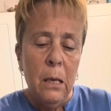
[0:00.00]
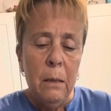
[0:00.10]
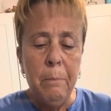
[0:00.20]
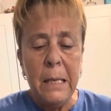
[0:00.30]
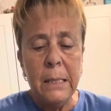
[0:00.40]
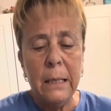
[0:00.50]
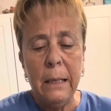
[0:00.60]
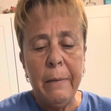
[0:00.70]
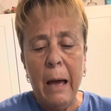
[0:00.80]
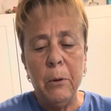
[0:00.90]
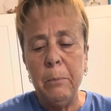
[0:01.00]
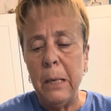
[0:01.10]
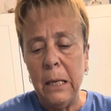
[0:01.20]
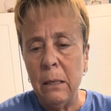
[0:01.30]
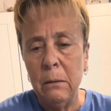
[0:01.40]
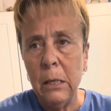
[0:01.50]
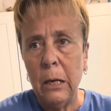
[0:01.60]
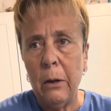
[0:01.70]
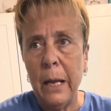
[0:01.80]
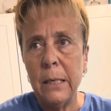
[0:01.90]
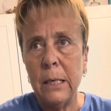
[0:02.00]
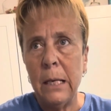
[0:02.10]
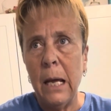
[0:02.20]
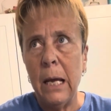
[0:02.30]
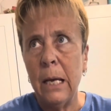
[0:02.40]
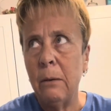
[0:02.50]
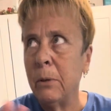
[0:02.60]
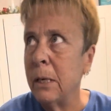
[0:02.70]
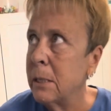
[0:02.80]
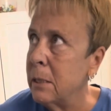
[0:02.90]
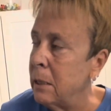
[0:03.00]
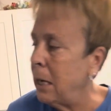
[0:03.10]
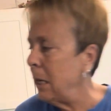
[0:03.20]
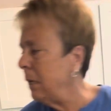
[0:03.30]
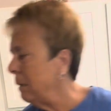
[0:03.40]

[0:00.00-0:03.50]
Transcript: and basically that would be, you know, like today, what is today?